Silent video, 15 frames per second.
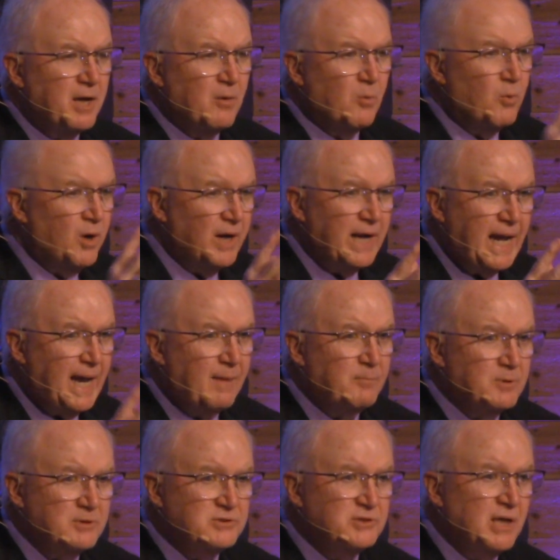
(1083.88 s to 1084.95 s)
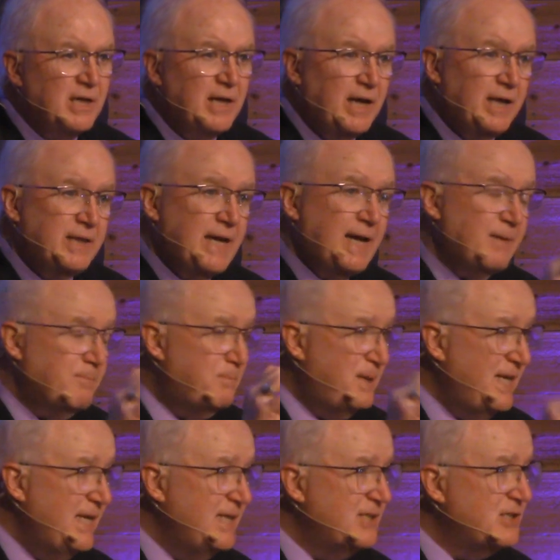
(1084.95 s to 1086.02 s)
what happens. And that
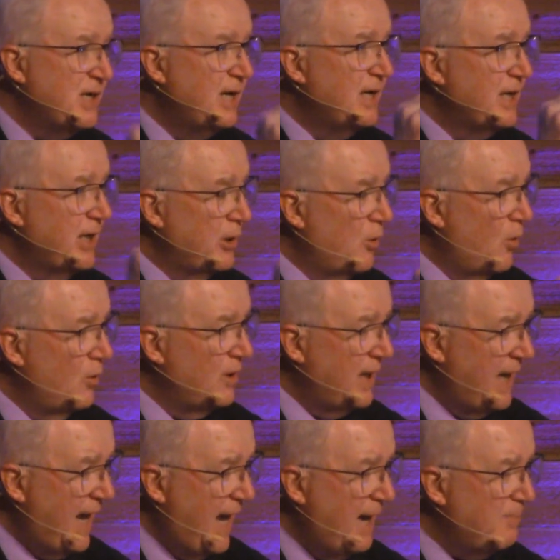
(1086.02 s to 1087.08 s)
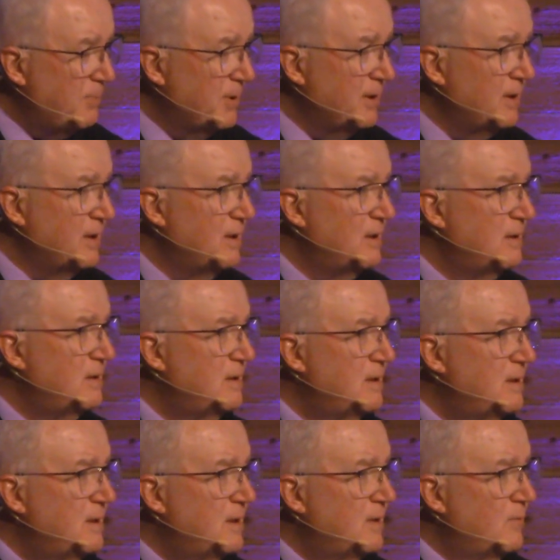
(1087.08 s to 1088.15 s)
peace can only happen
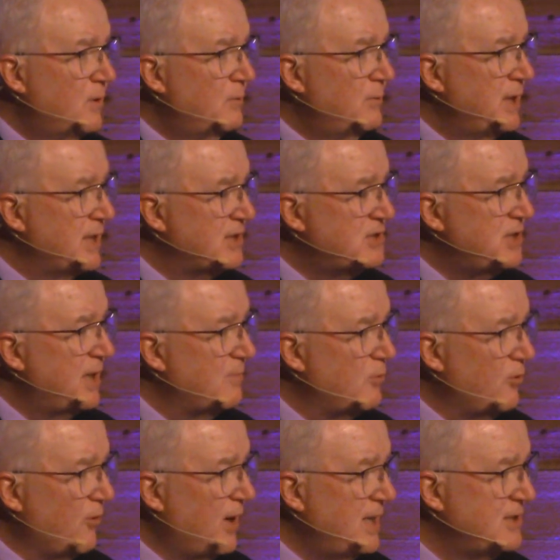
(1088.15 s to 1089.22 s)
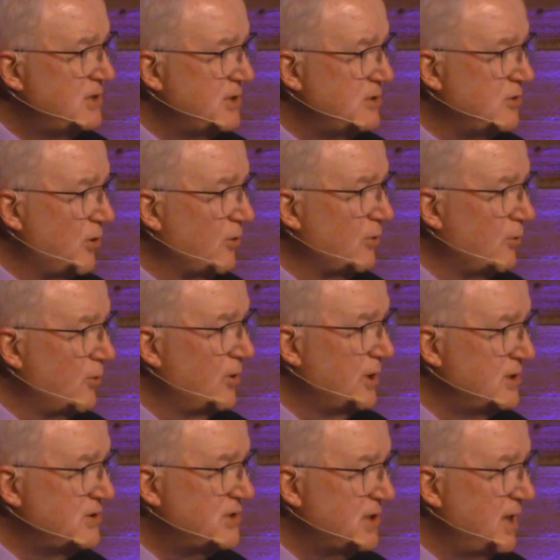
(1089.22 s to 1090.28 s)
when we accept Christ as our Lord
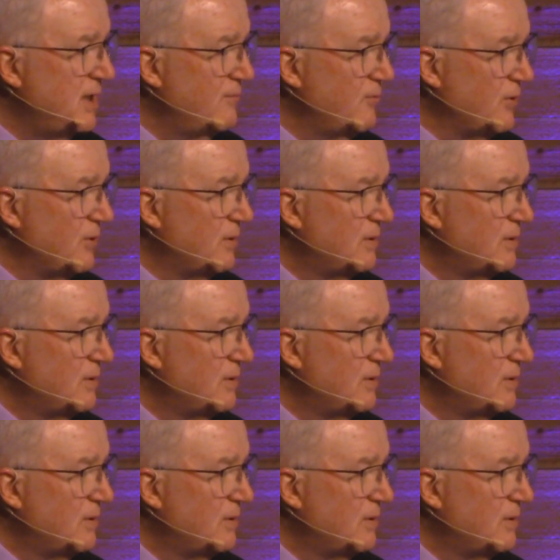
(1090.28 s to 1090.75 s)
and Savior.